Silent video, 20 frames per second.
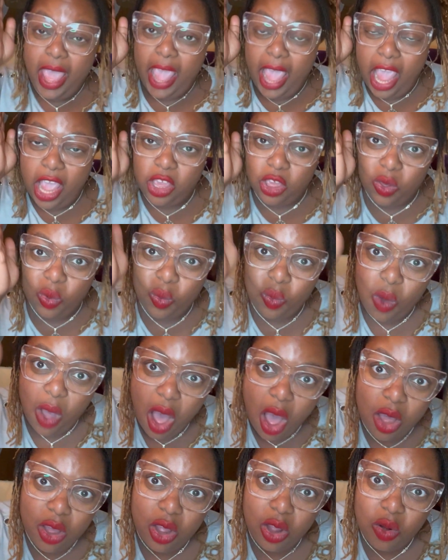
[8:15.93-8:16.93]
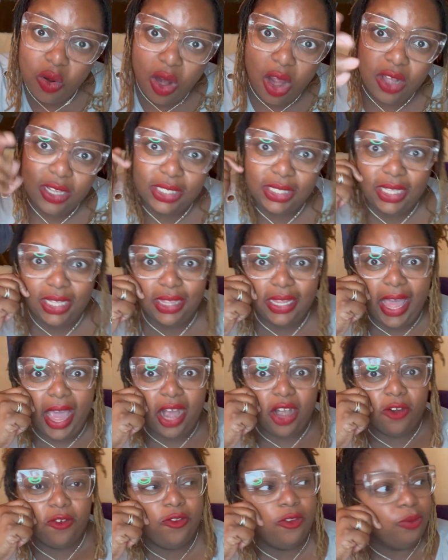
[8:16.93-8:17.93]
and you walk across the
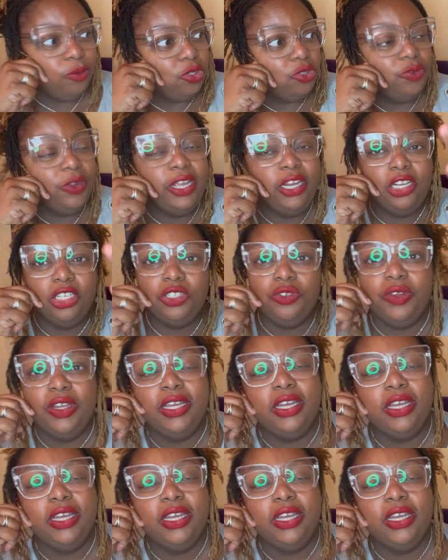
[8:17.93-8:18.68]
ladder from tree to tree.